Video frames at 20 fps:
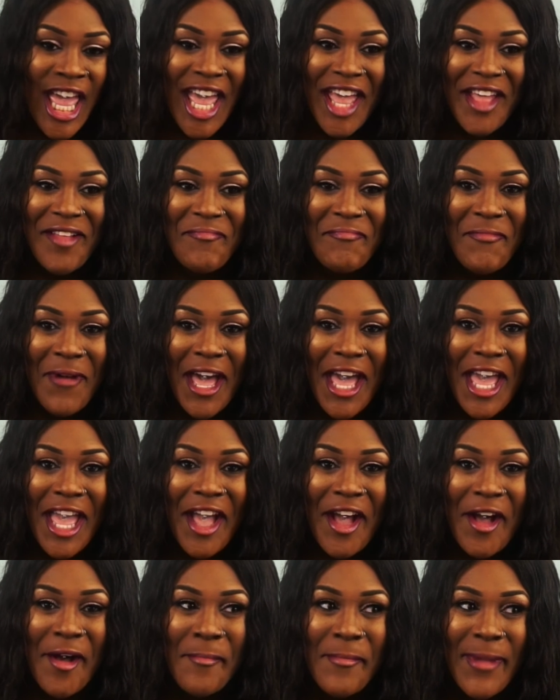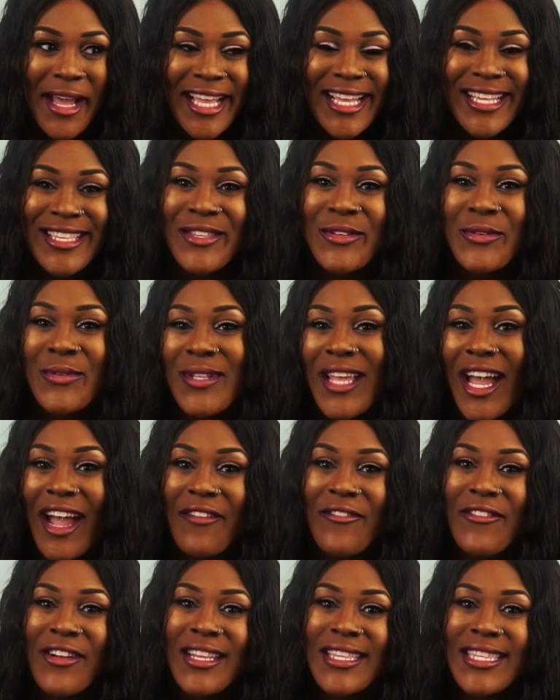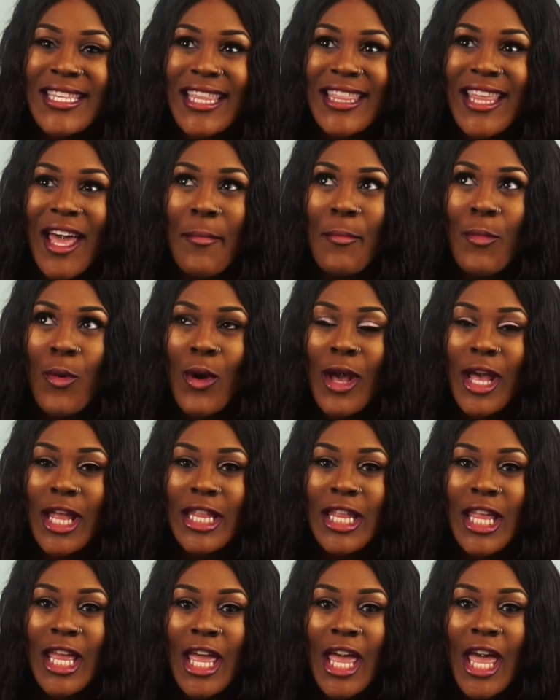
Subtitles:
and my I guess good guy friends at that point,